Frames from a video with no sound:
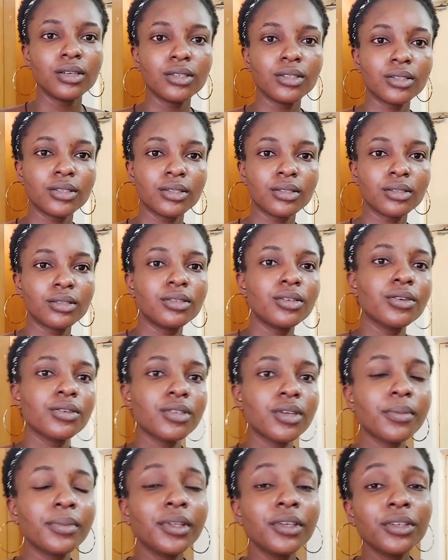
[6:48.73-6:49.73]
So
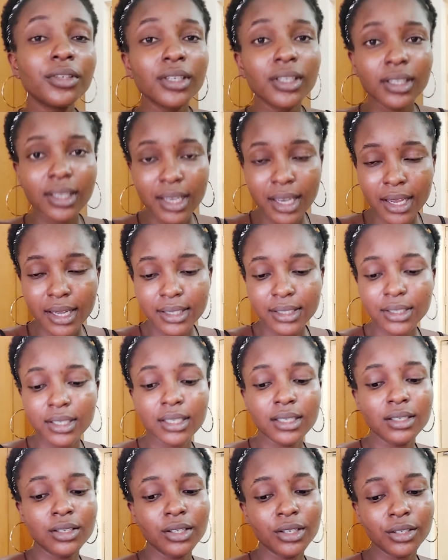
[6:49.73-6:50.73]
something you can get
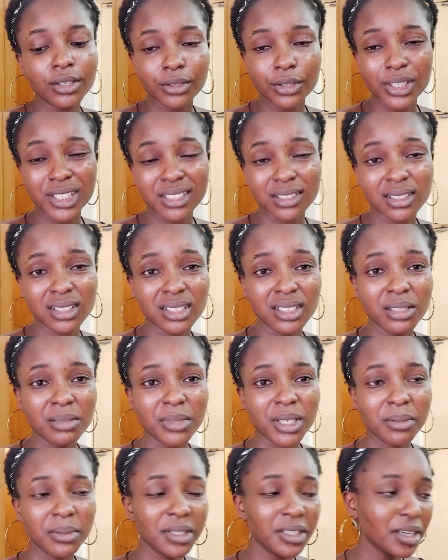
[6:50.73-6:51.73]
OTC,
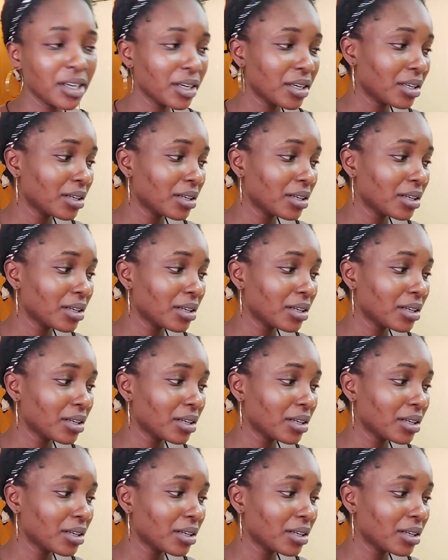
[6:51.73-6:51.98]
maybe